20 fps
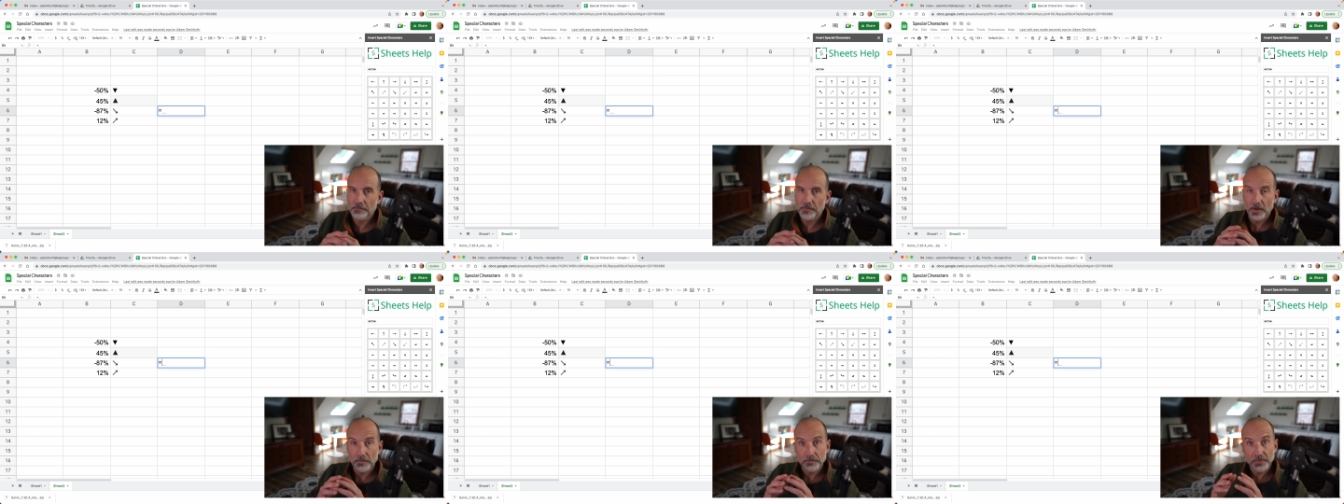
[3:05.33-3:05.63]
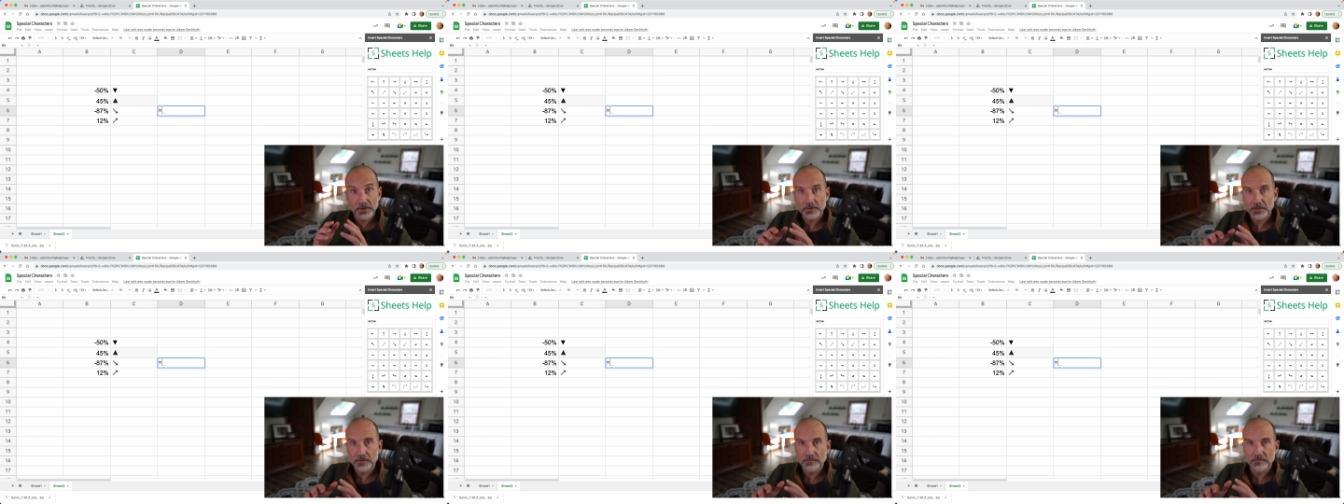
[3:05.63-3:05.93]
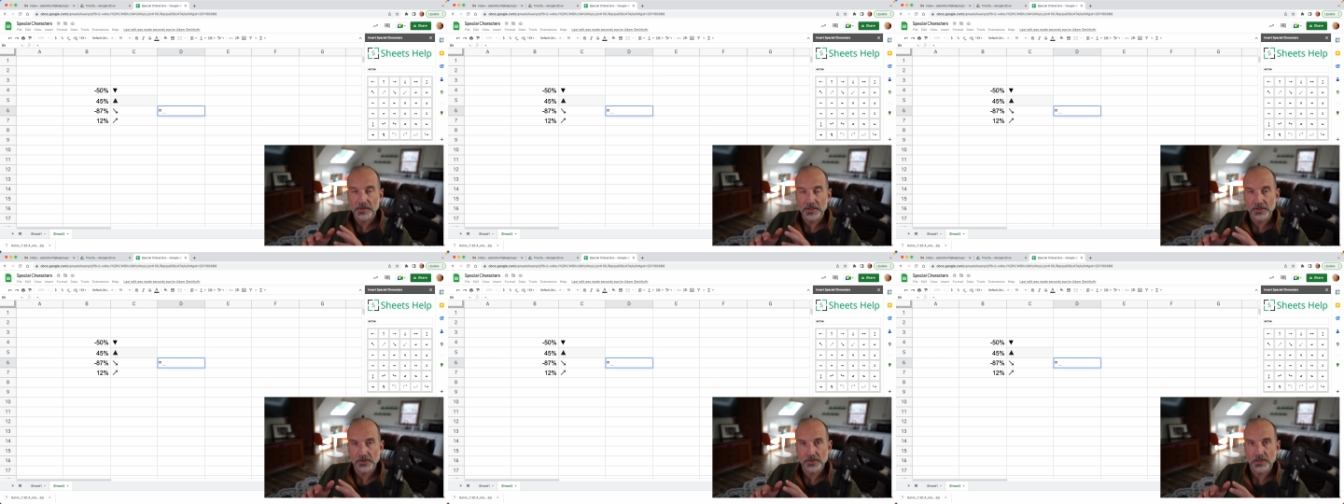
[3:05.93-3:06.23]
a built-in
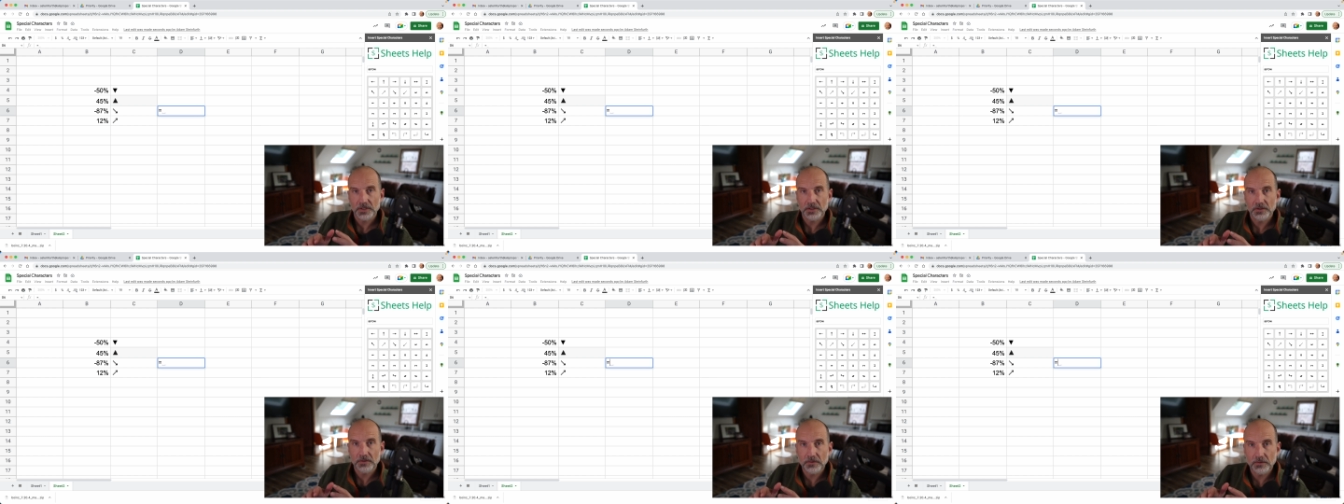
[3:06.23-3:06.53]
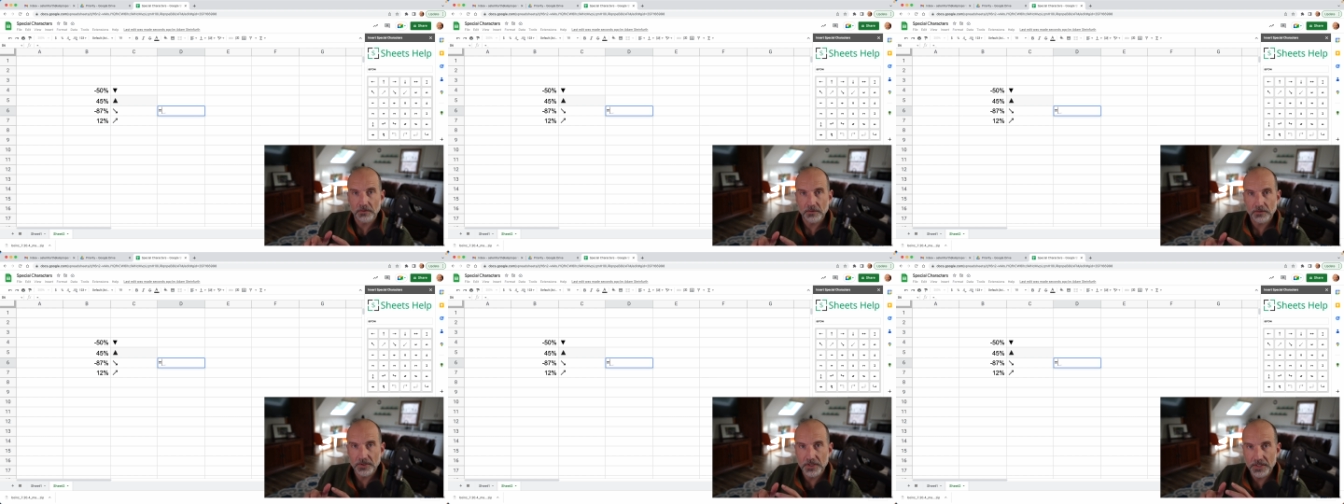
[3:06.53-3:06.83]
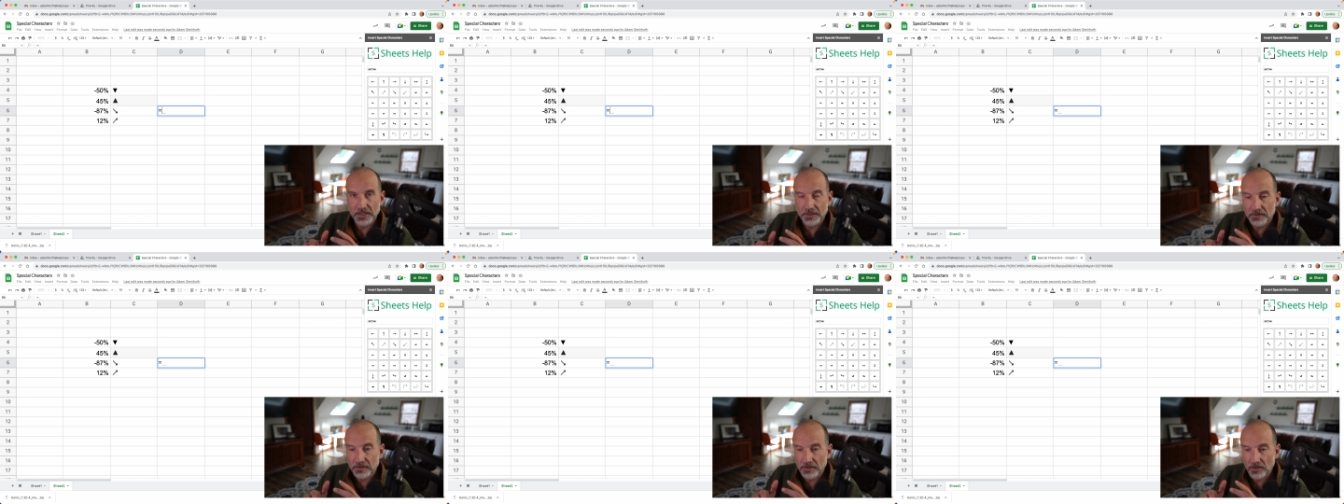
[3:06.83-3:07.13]
function in Google
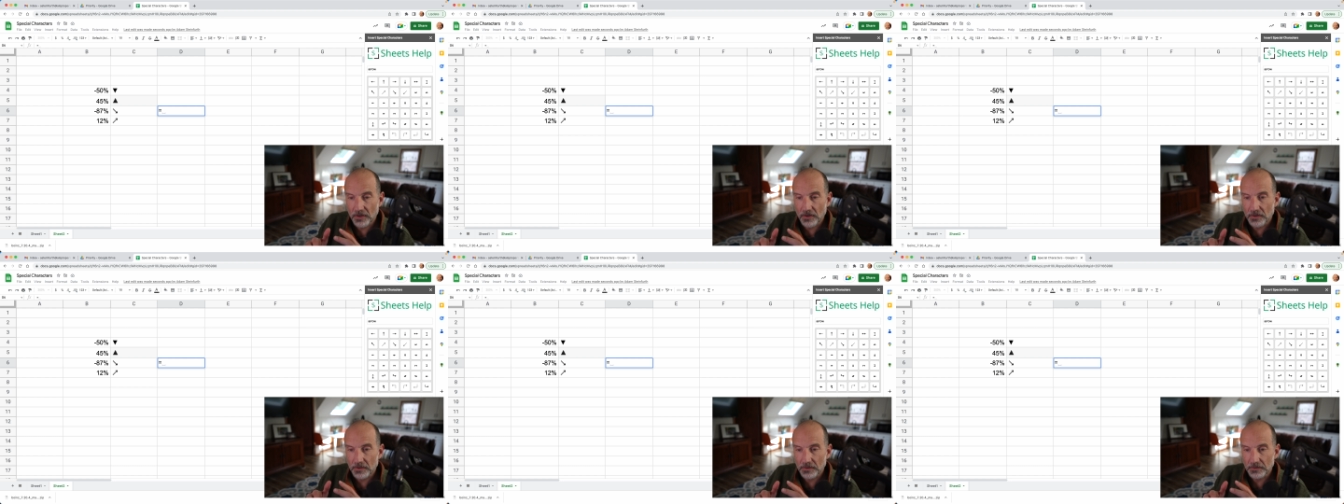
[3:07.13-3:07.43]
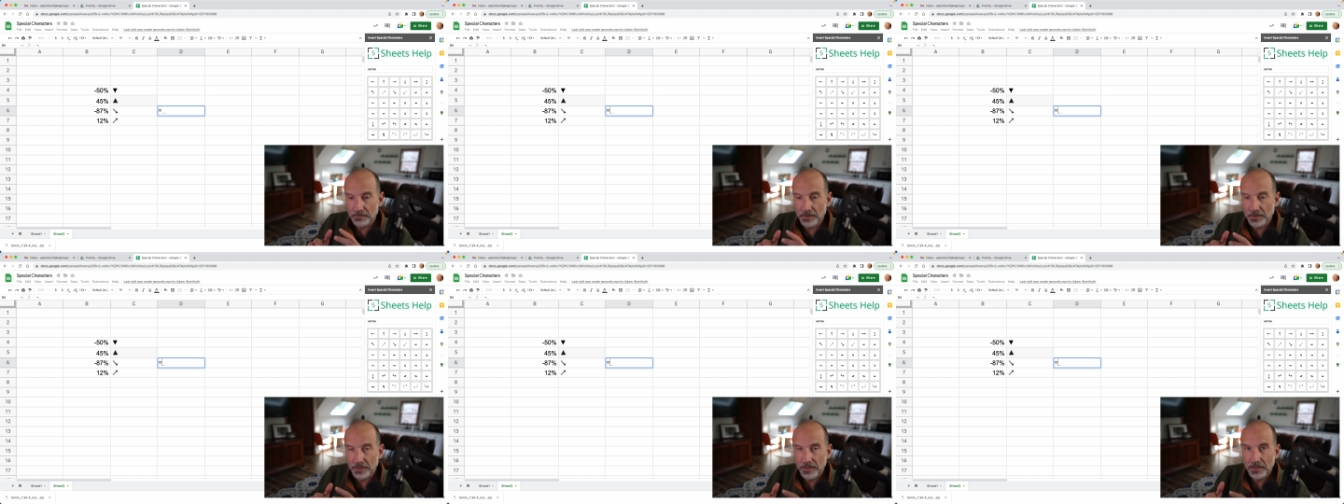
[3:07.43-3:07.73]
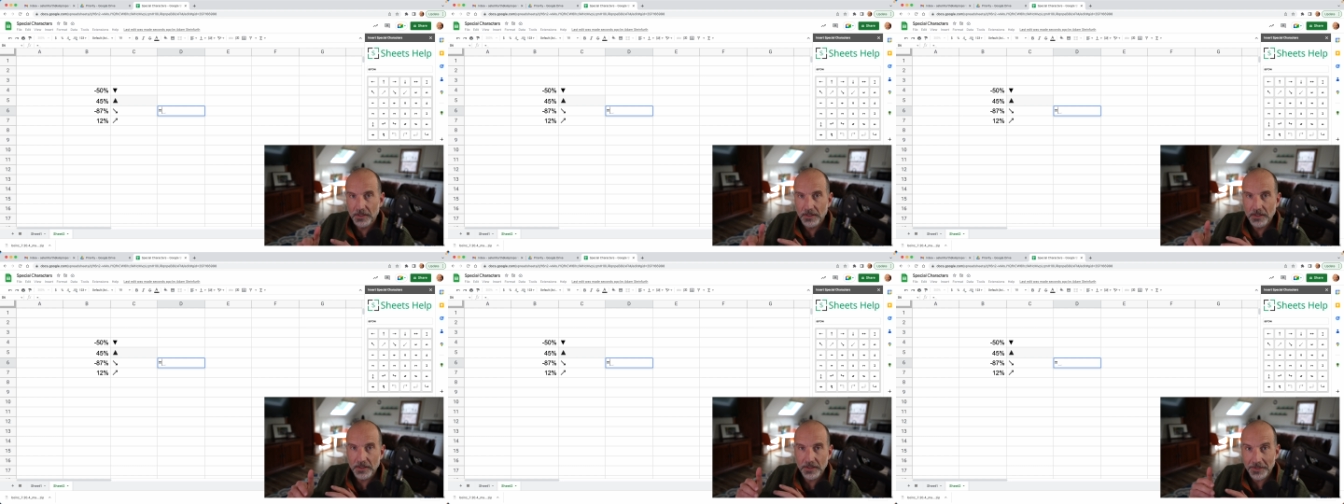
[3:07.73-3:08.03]
Sheets called
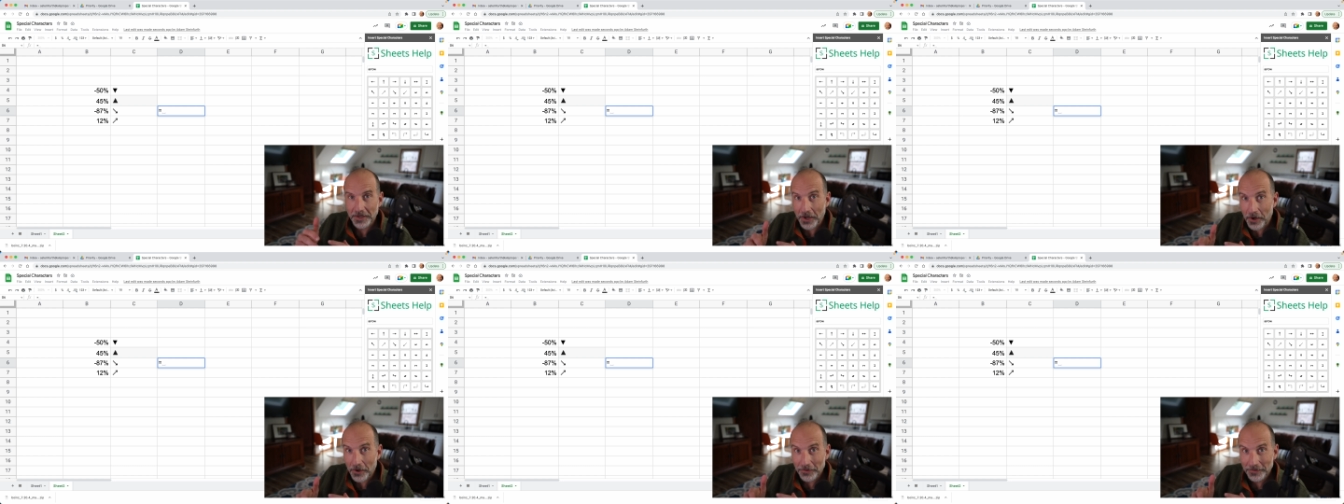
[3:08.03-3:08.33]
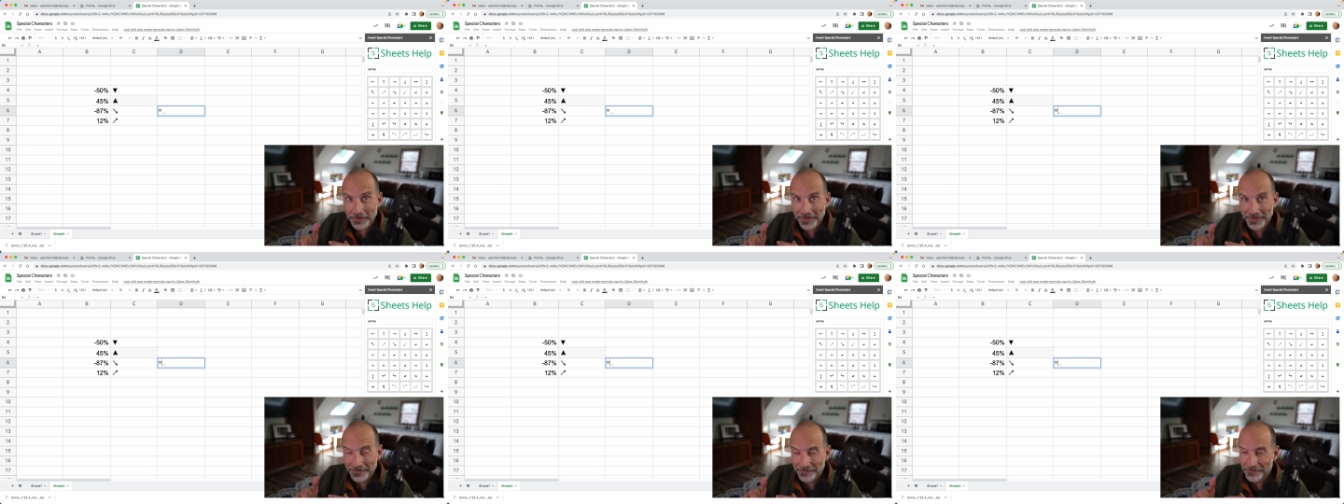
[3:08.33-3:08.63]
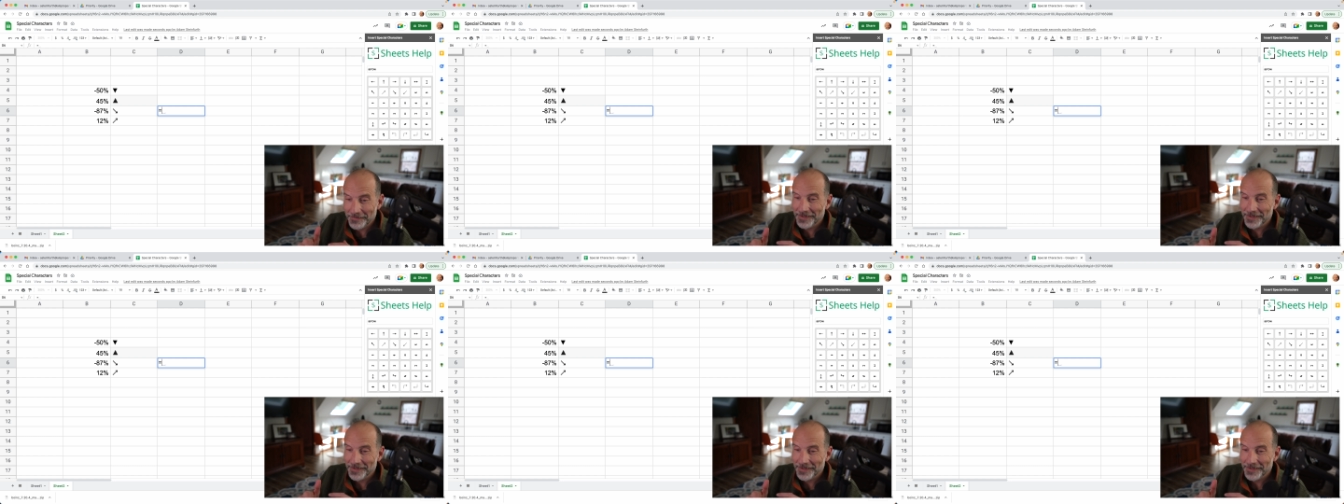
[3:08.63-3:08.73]
code.